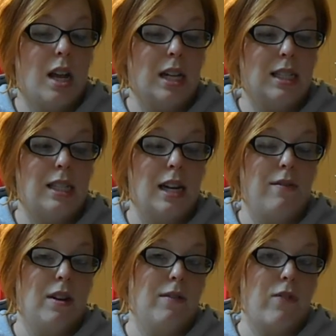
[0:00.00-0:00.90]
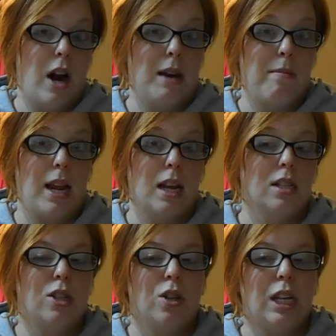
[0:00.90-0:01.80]
instead of in a frying pan,
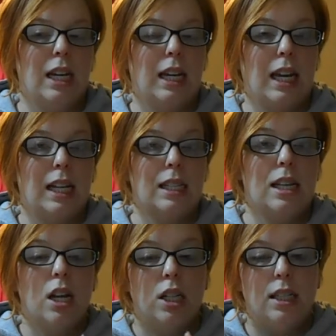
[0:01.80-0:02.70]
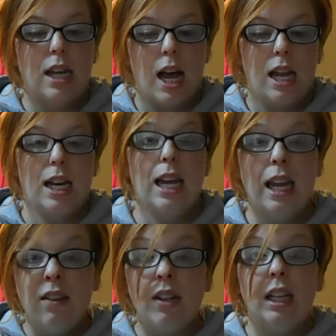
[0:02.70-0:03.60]
so that it gets done
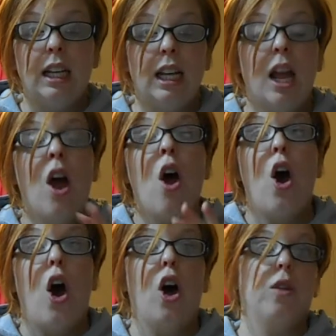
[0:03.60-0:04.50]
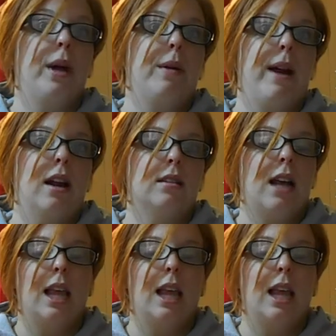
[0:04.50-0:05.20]
evenly all the way around.